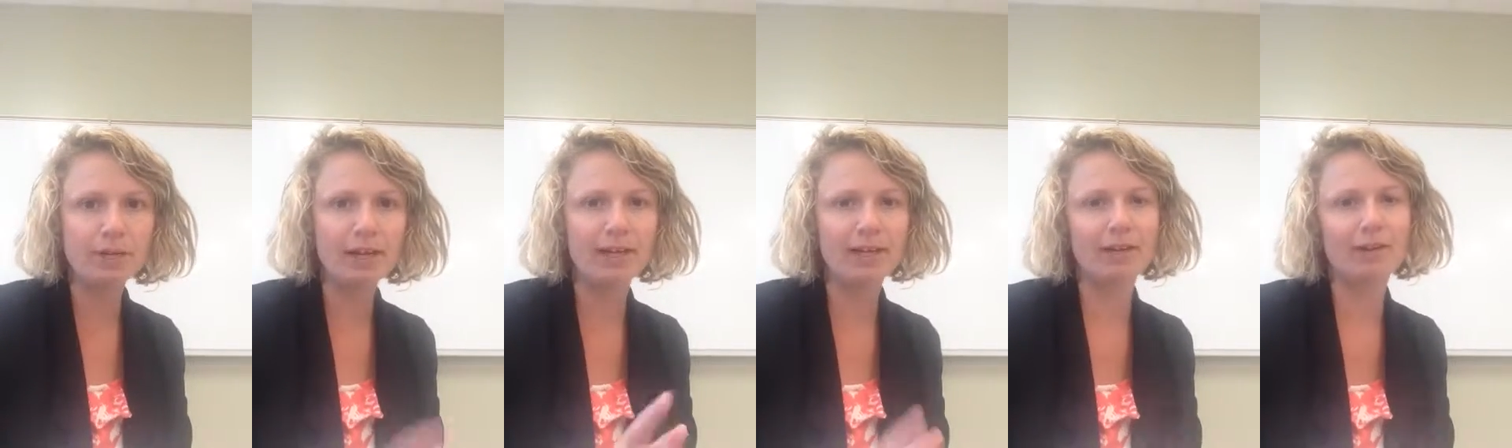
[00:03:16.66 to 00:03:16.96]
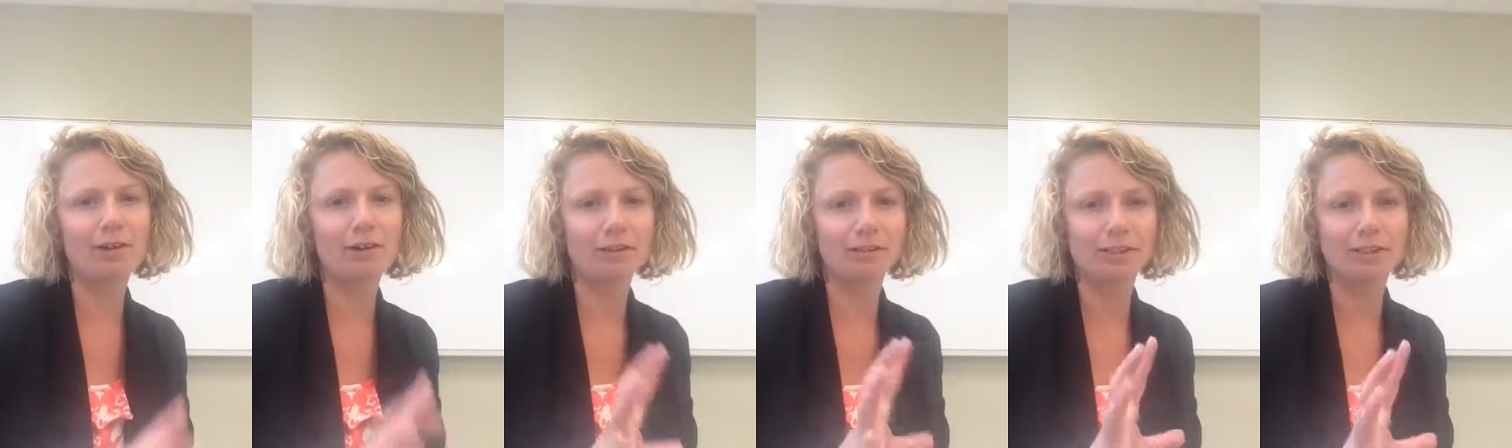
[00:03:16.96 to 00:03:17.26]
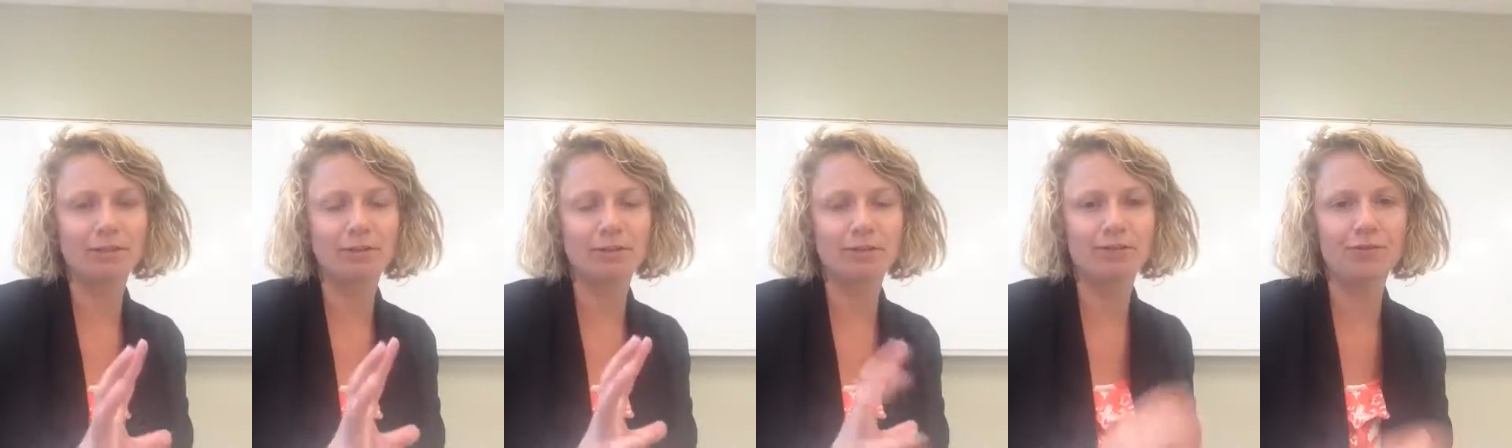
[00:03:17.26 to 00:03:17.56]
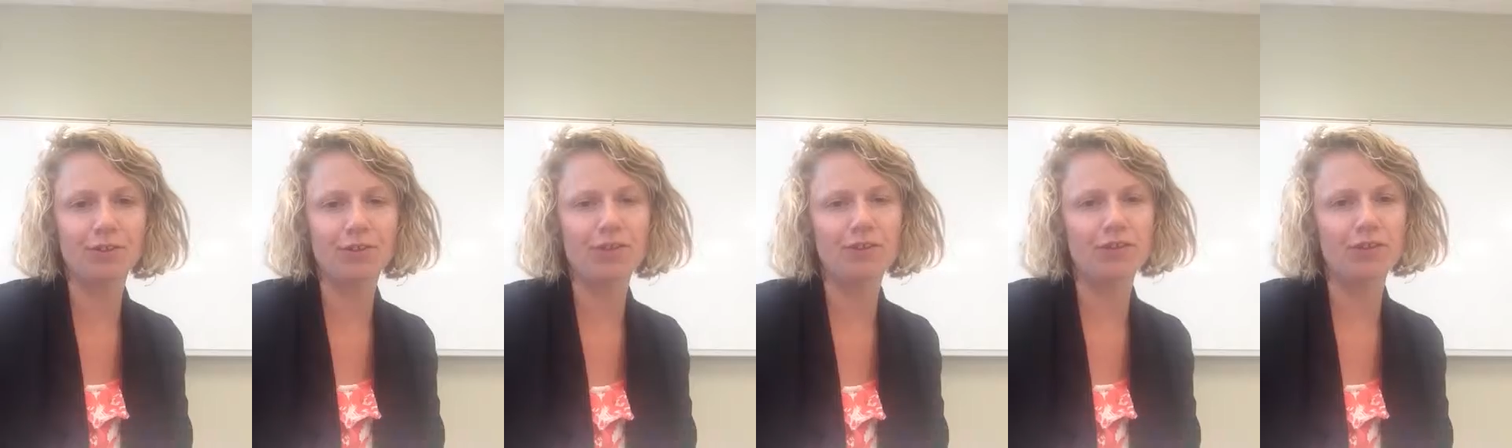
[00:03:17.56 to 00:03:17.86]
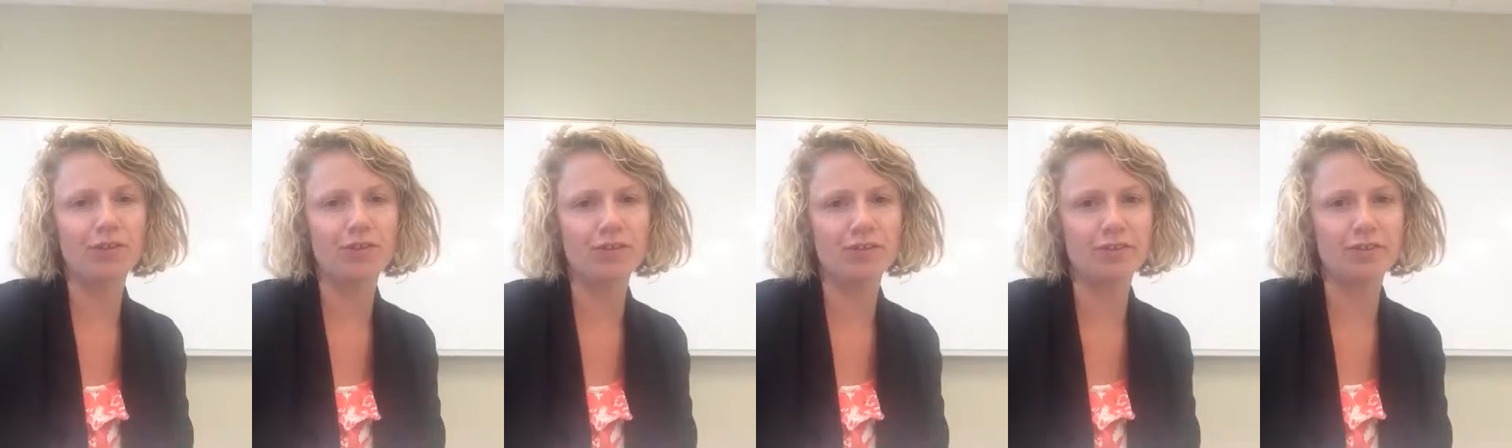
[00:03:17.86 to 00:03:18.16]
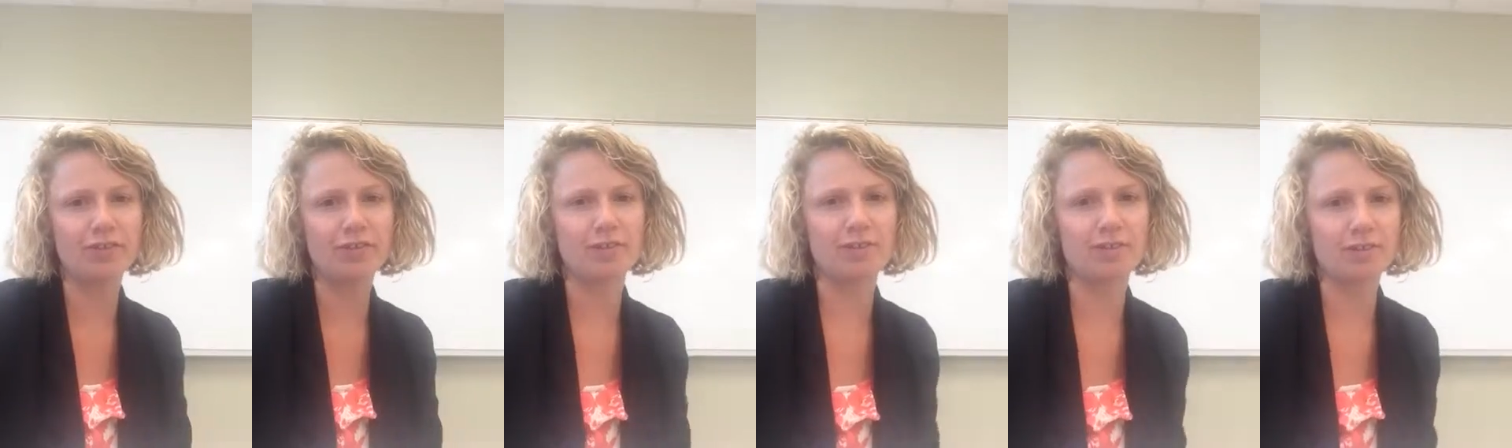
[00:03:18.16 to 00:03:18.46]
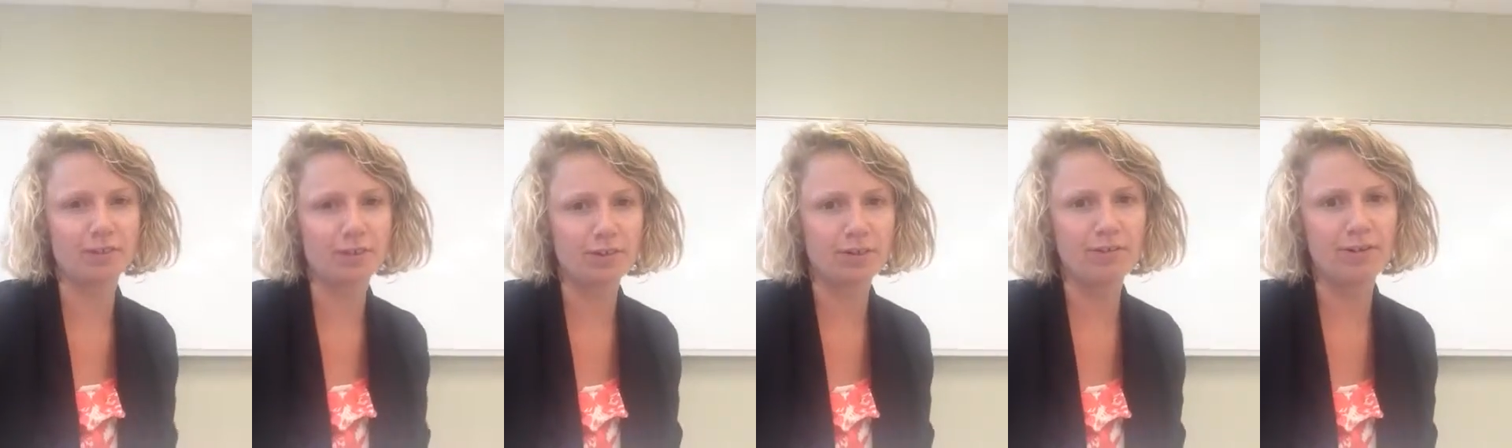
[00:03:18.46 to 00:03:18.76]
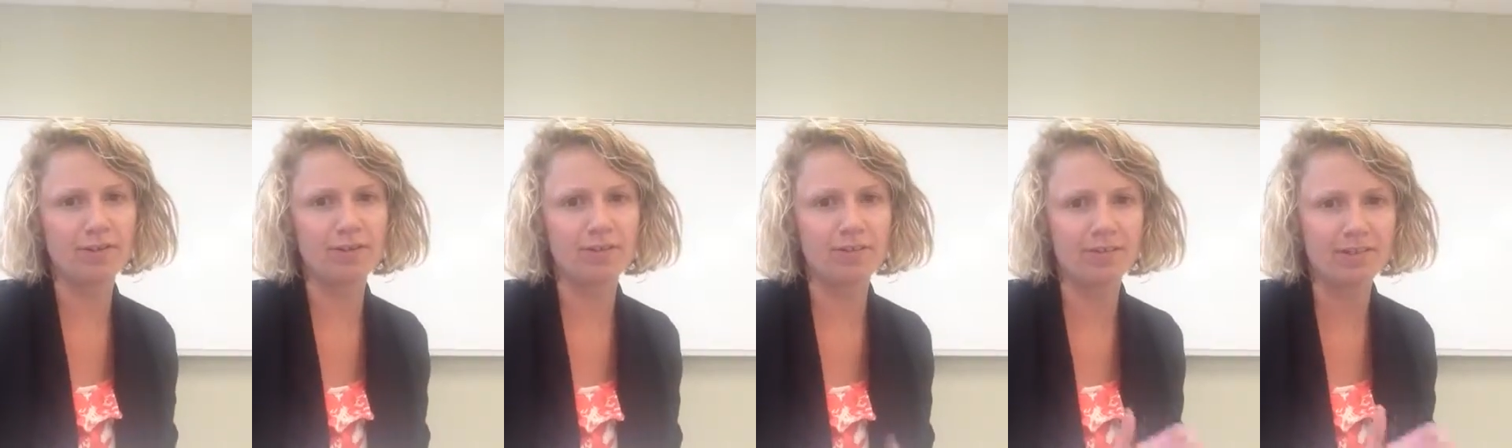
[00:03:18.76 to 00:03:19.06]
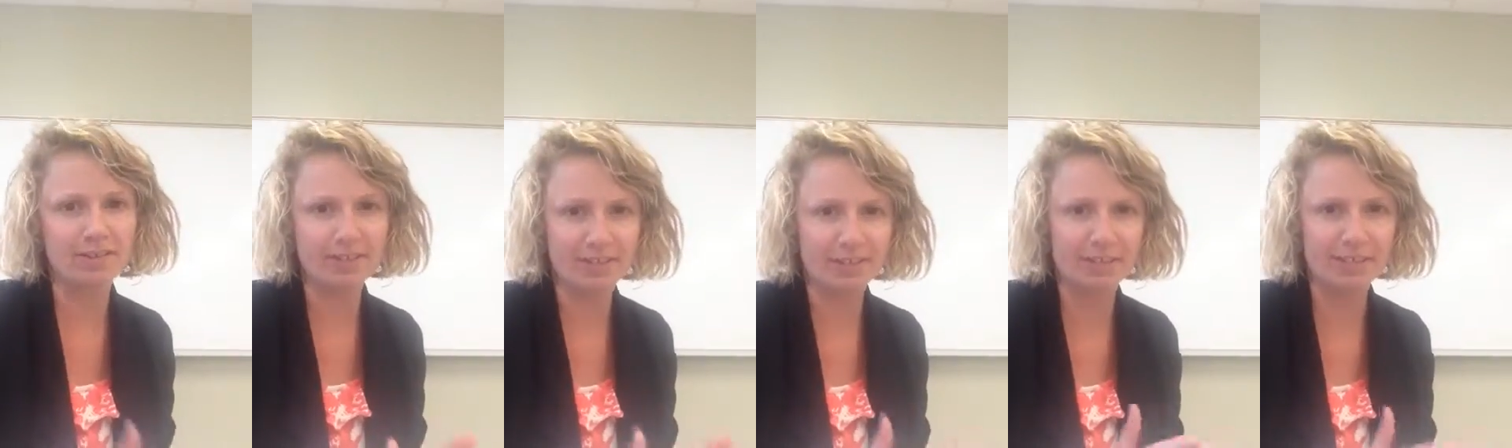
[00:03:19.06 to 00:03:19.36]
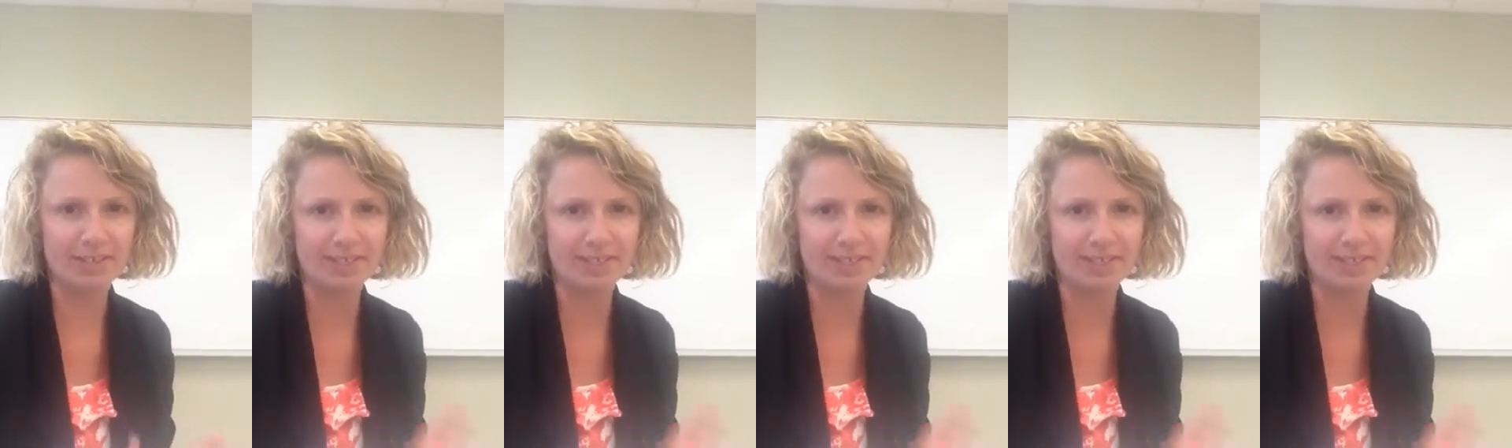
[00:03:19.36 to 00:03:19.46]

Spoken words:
And it also, if you could change it to 6:30 rather than 6,